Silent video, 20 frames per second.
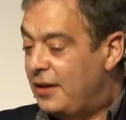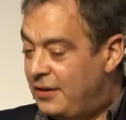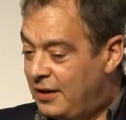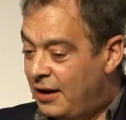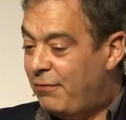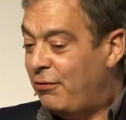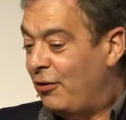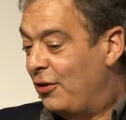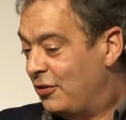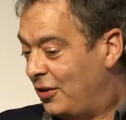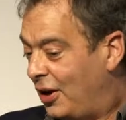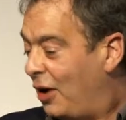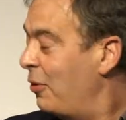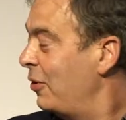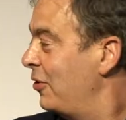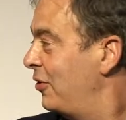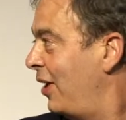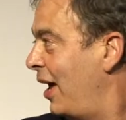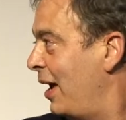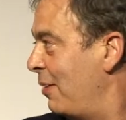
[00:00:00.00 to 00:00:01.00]
The difference, I
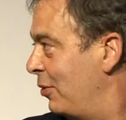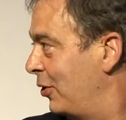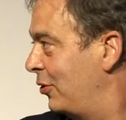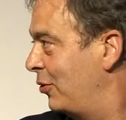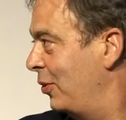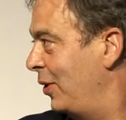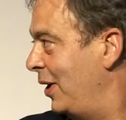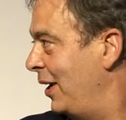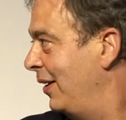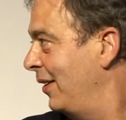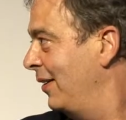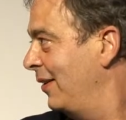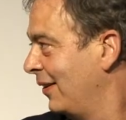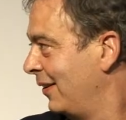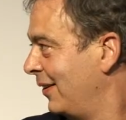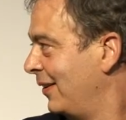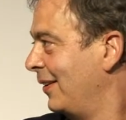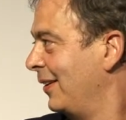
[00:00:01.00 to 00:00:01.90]
would say, between